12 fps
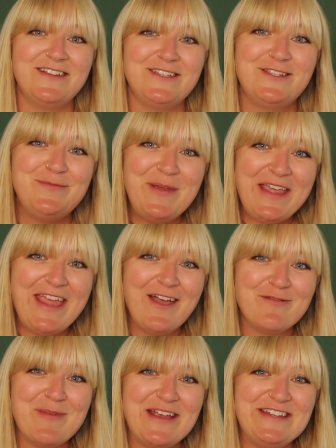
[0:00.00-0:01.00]
Speaking
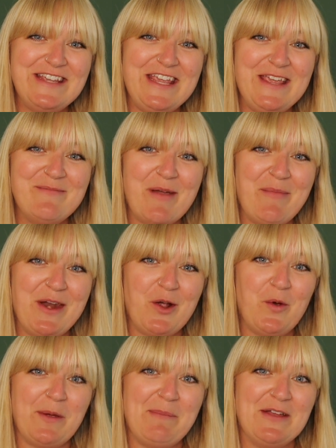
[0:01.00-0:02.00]
of my team, I made a
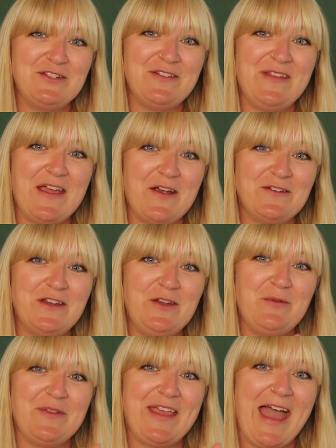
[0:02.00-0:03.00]
quick mention there to
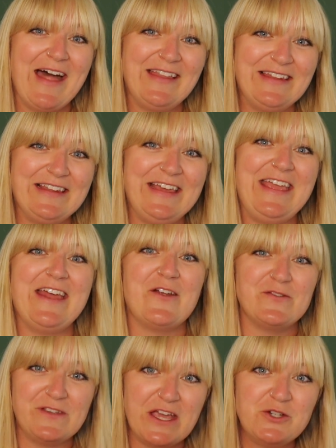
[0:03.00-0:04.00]
do with Calendly and
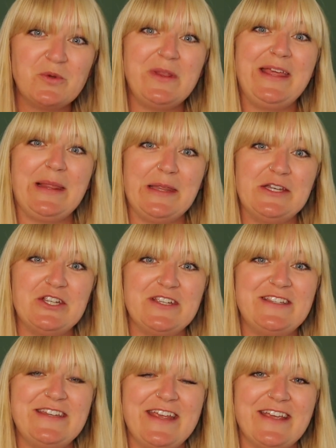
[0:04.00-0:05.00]
our scheduling and
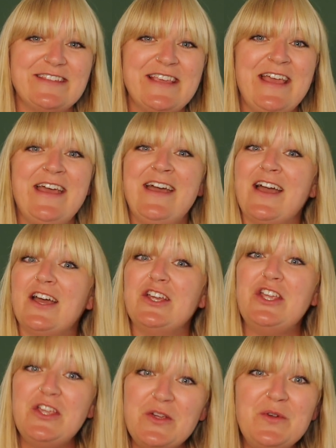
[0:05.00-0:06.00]
logistics. A
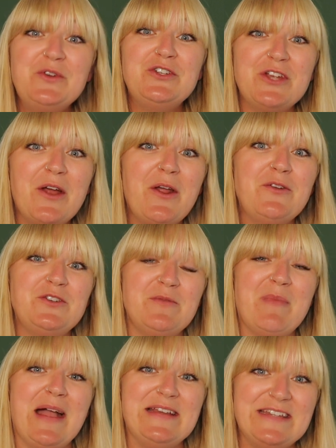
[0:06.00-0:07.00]
huge shout out to
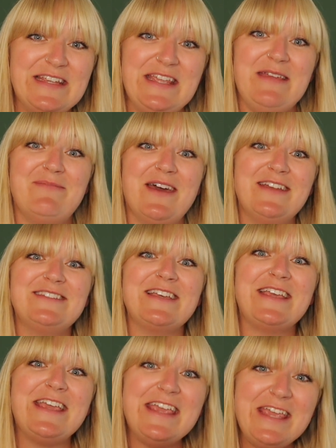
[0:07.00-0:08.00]
my team. That is
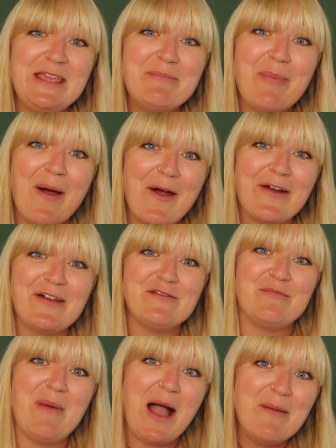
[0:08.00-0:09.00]
a key part
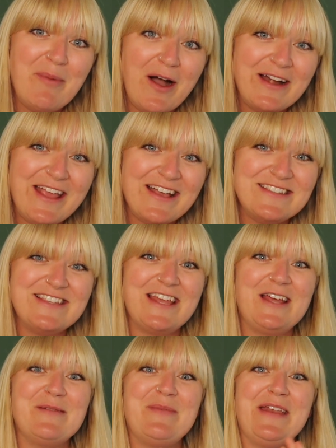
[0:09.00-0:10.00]
of my podcast
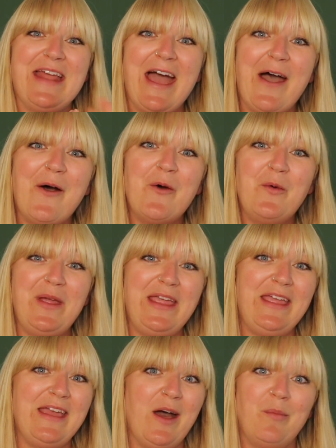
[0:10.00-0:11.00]
setup and how
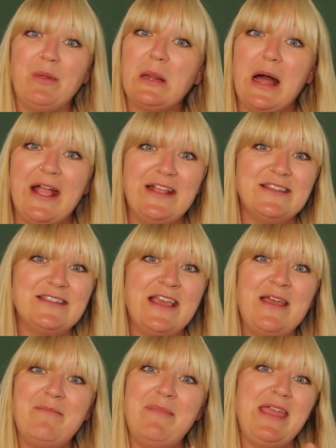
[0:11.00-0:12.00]
we help clients
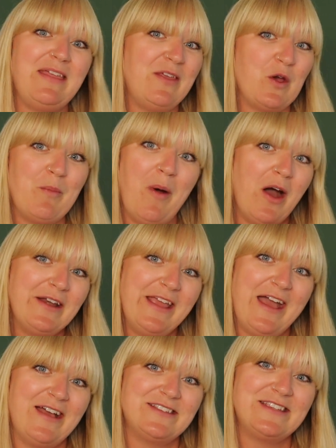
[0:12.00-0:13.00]
make their
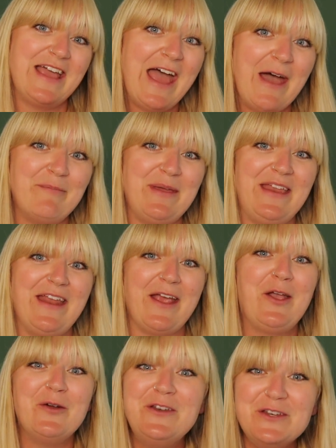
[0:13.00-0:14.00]
podcast happen. I
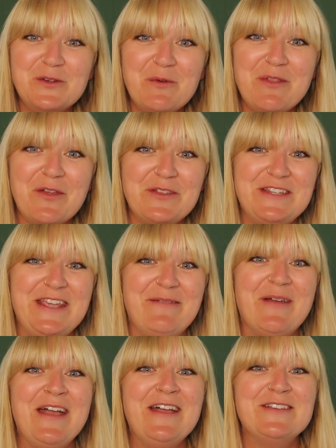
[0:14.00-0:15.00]
couldn't do it without the
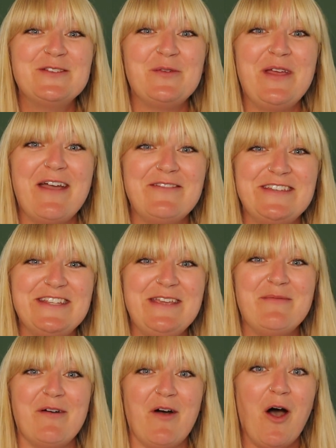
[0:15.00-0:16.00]
team. So we have a
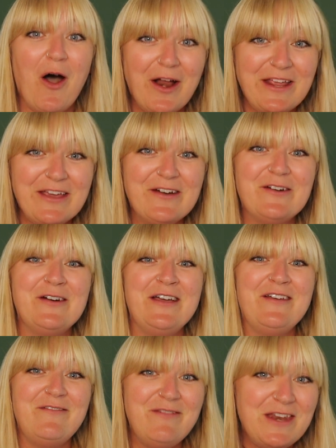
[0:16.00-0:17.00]
team of audio,
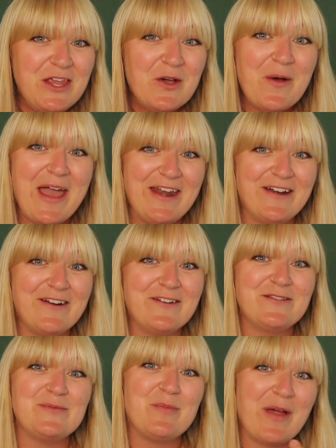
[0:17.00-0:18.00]
video
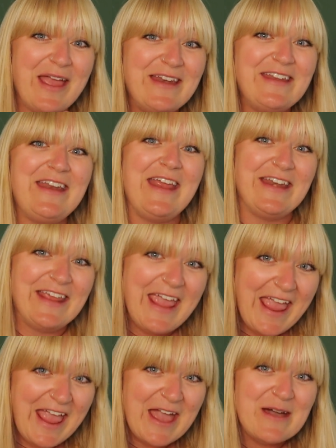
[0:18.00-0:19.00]
editors, Brandon and
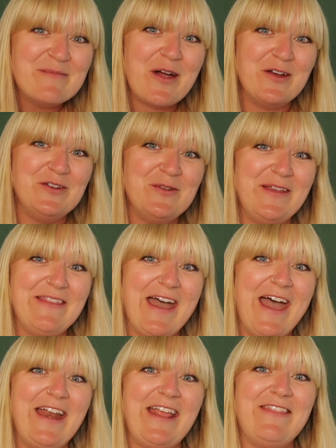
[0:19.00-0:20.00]
Cam are doing
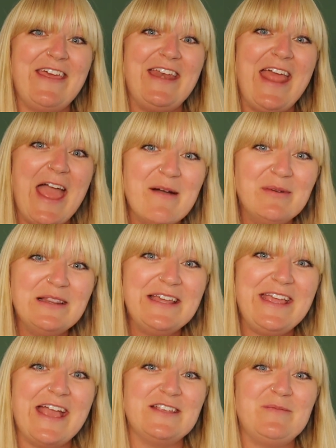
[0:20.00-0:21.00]
that. And then
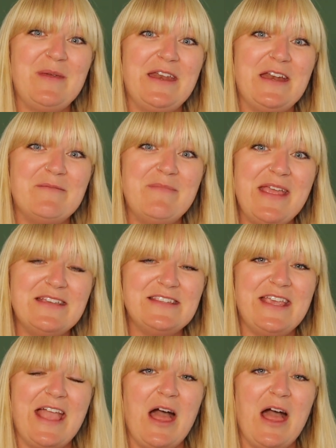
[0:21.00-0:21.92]
Emily has been an amazing